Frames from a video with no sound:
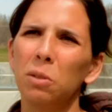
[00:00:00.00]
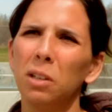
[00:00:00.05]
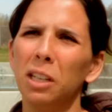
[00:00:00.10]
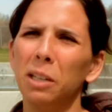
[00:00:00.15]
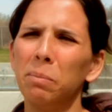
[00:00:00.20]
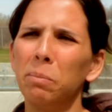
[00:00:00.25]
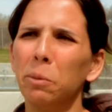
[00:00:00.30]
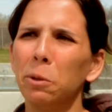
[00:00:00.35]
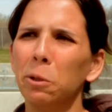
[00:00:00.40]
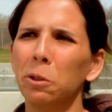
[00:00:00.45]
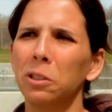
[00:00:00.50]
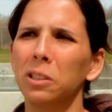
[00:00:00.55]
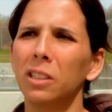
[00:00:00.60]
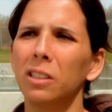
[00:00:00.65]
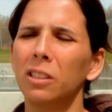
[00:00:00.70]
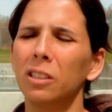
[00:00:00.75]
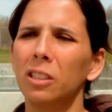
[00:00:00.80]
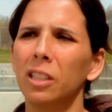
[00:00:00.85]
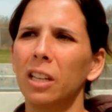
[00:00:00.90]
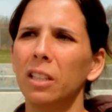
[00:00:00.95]
really
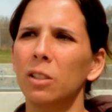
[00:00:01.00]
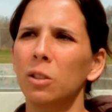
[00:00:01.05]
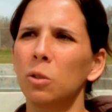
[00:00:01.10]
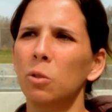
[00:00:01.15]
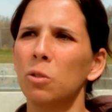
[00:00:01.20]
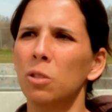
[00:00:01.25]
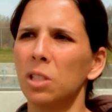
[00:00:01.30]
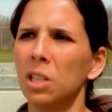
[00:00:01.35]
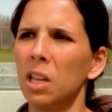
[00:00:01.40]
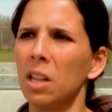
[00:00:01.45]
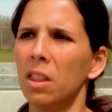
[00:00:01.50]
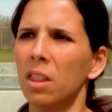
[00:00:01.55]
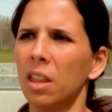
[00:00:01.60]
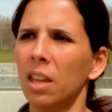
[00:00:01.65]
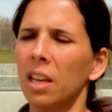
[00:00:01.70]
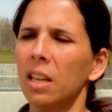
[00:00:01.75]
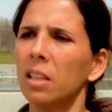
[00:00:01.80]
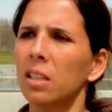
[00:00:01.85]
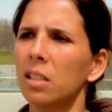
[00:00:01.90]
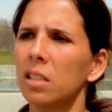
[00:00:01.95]
important just to see
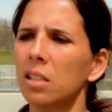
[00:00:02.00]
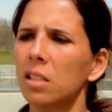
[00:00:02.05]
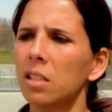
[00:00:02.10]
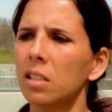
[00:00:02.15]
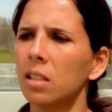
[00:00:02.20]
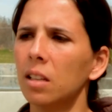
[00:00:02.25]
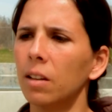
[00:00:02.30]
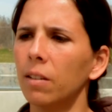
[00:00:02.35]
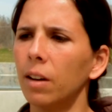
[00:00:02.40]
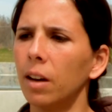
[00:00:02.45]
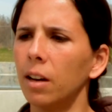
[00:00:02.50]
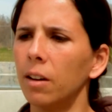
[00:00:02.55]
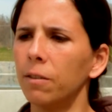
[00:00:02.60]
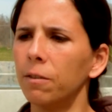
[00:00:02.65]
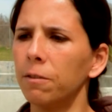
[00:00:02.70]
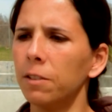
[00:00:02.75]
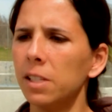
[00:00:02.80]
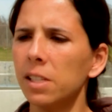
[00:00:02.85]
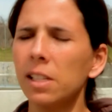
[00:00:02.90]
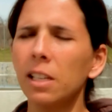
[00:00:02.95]
things
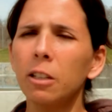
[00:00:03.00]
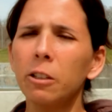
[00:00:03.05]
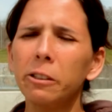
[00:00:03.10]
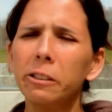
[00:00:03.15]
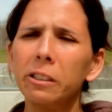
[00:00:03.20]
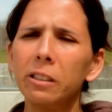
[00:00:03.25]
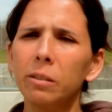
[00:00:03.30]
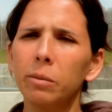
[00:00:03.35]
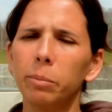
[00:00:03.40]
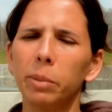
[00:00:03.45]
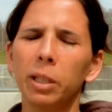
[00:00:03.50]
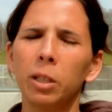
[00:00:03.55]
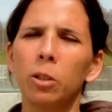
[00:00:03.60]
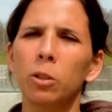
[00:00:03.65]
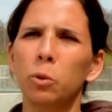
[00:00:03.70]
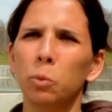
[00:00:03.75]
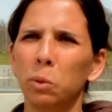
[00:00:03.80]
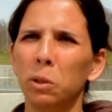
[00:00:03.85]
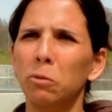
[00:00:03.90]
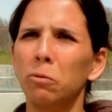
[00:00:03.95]
physical,
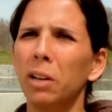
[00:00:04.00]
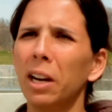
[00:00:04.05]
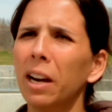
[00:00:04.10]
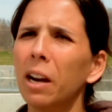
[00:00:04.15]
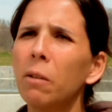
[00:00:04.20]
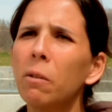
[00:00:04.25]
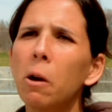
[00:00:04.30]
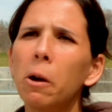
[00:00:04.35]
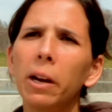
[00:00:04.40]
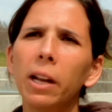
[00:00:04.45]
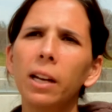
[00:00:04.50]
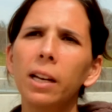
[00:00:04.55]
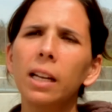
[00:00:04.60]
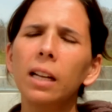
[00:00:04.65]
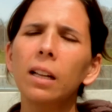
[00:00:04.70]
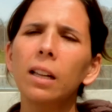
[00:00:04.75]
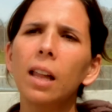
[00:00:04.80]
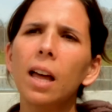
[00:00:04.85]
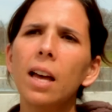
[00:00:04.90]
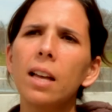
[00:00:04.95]
because we read about it in
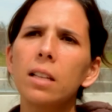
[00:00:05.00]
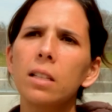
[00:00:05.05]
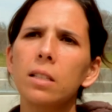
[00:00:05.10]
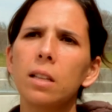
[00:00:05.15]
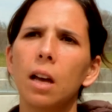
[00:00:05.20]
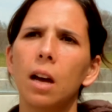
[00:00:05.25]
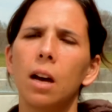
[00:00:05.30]
class